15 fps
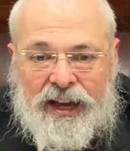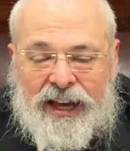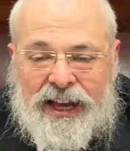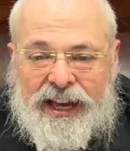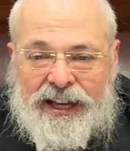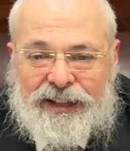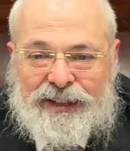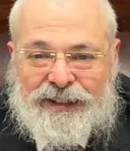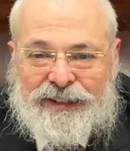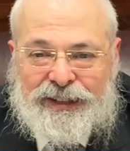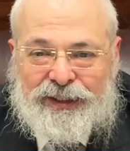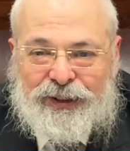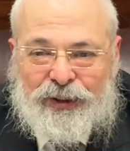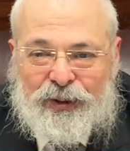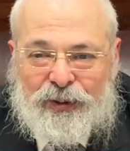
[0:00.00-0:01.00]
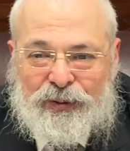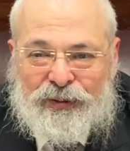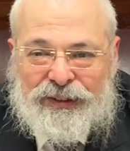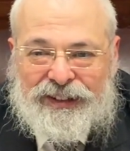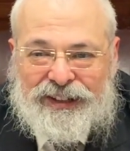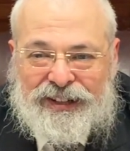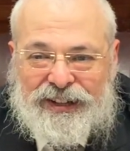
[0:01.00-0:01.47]
and
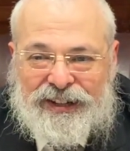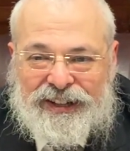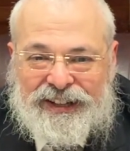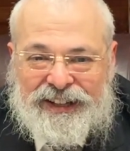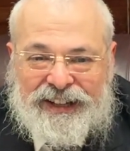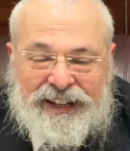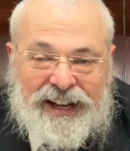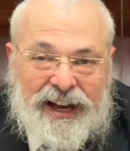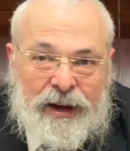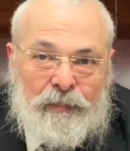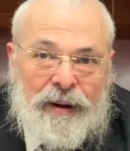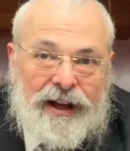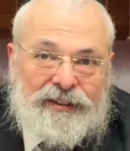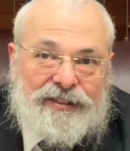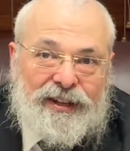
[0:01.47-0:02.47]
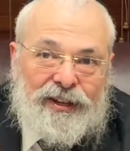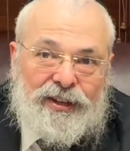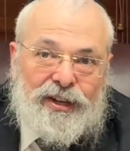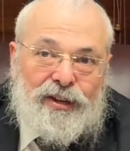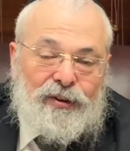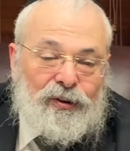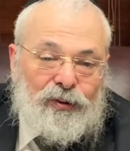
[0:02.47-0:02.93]
about a
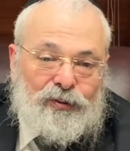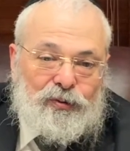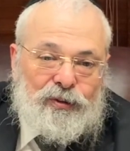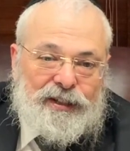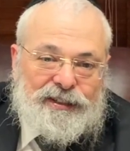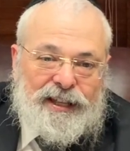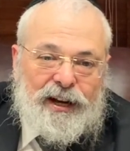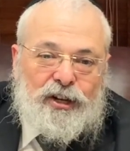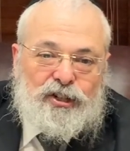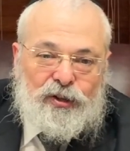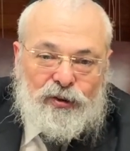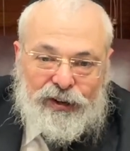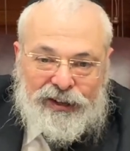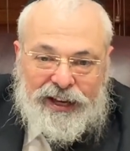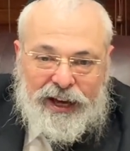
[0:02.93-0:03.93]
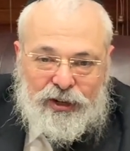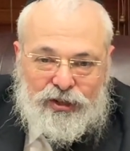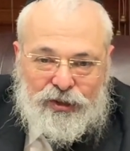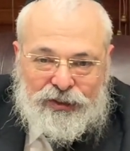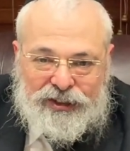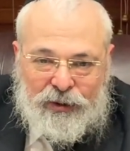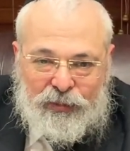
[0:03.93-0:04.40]
year or 2 years later, she got engaged
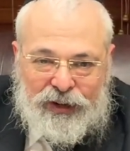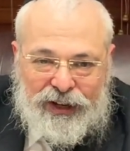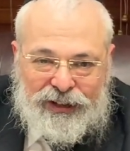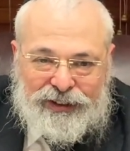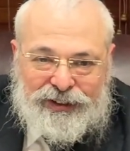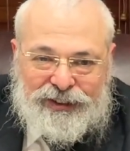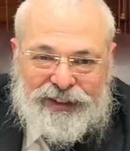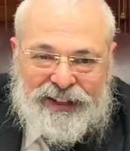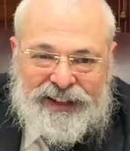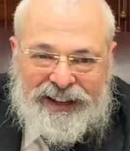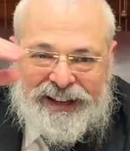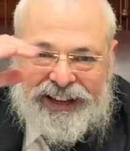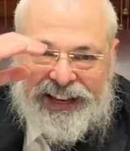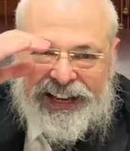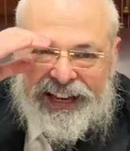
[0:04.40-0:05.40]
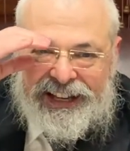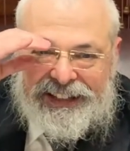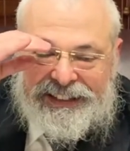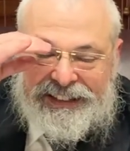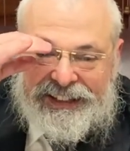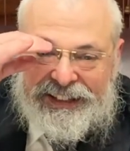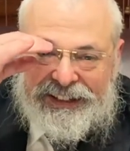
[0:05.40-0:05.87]
to somebody else. And
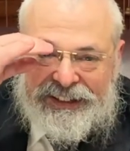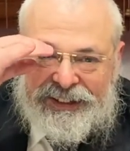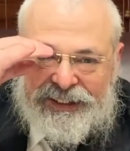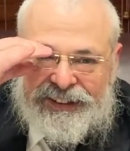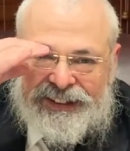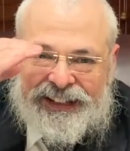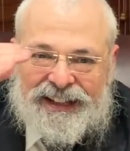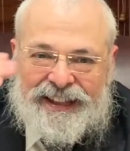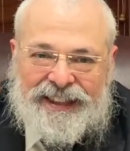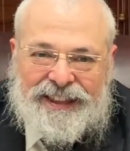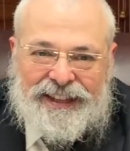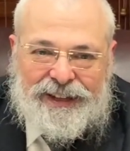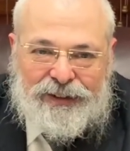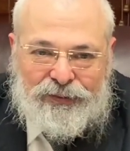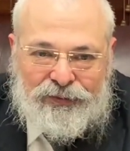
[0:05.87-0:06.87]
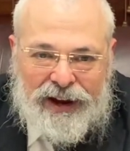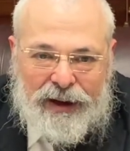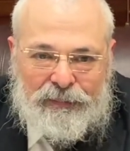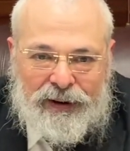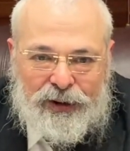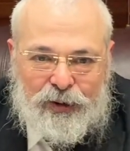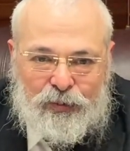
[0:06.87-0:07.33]
the
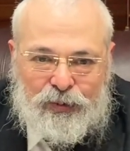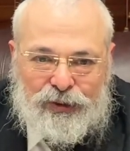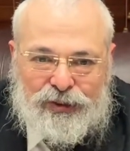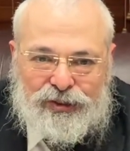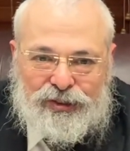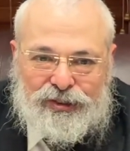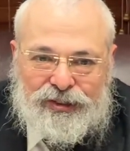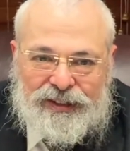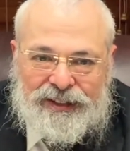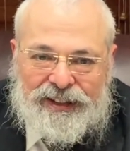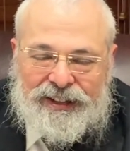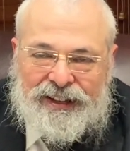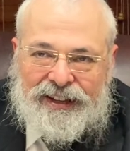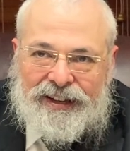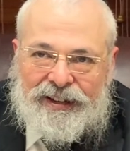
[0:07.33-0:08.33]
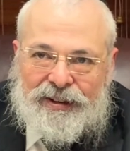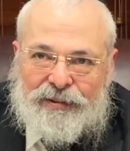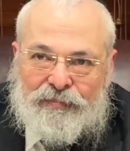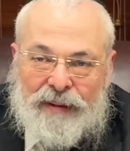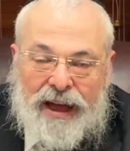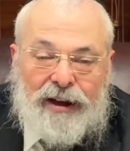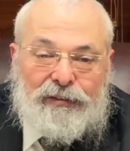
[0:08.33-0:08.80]
rabbi who was
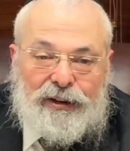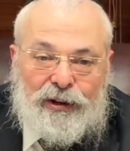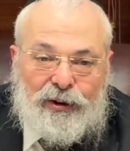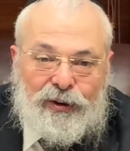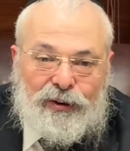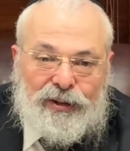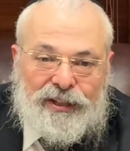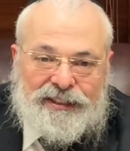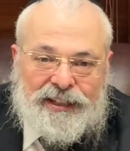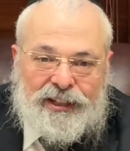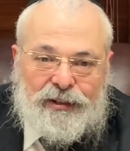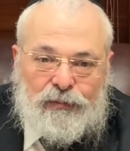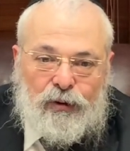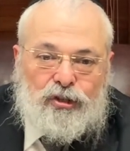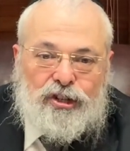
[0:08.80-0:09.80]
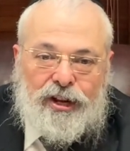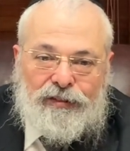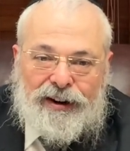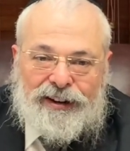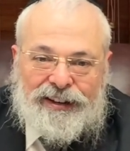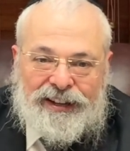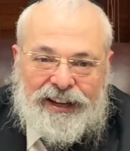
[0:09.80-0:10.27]
marrying her, he said to him, what should I write
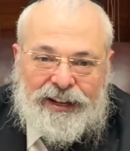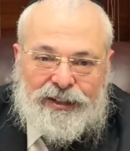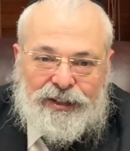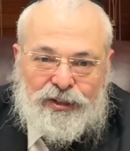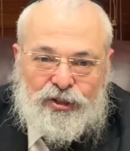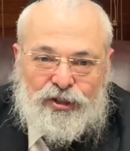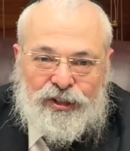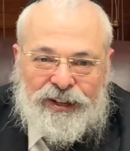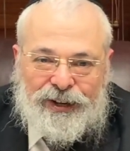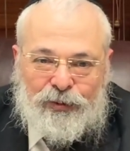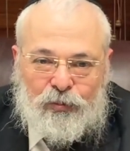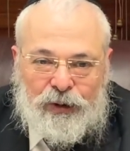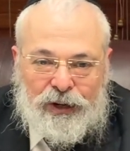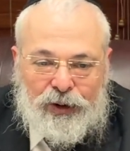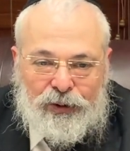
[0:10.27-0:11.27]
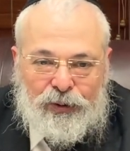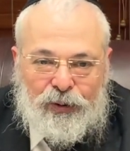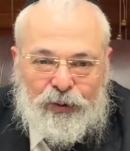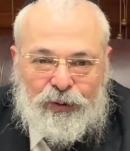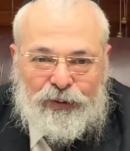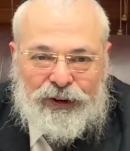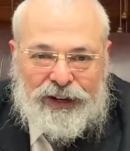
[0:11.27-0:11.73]
in the get? Is she a widow
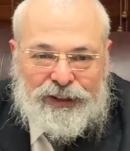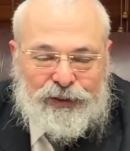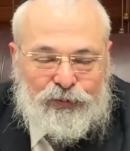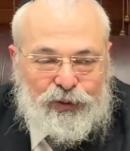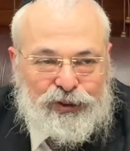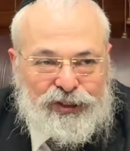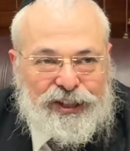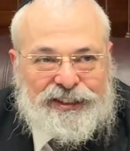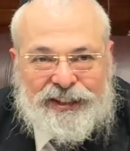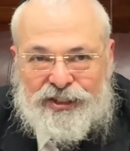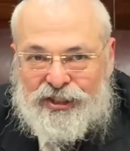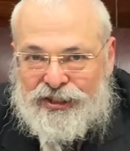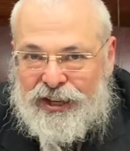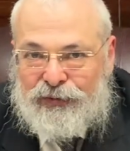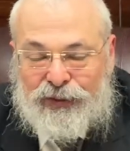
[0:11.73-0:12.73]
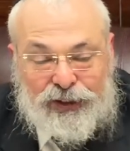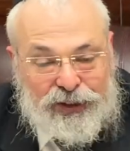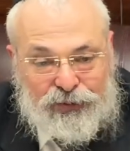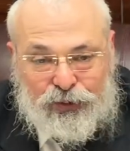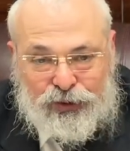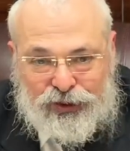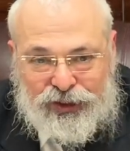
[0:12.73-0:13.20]
or a divorcee? I said, she's definitely a
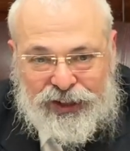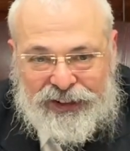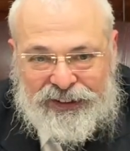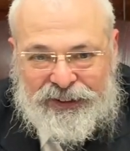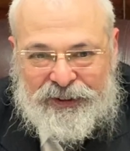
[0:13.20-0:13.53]
divorcee.